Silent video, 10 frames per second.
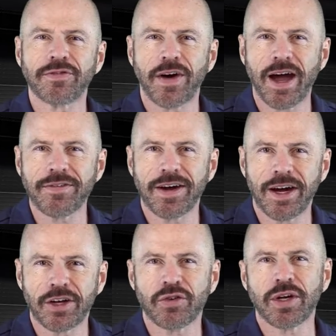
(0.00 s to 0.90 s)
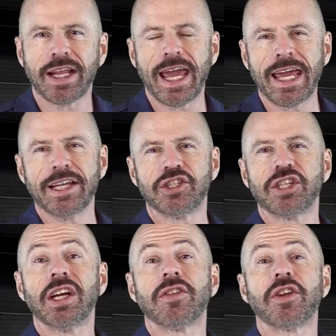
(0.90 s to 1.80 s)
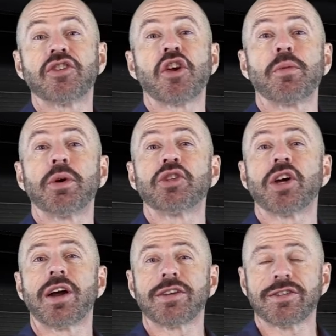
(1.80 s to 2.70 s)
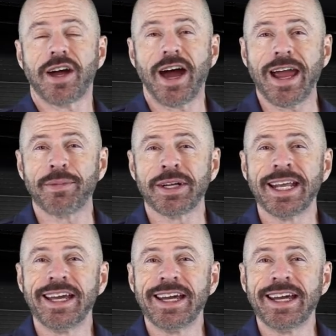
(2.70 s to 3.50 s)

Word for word: 500H the turbocharged hybrid.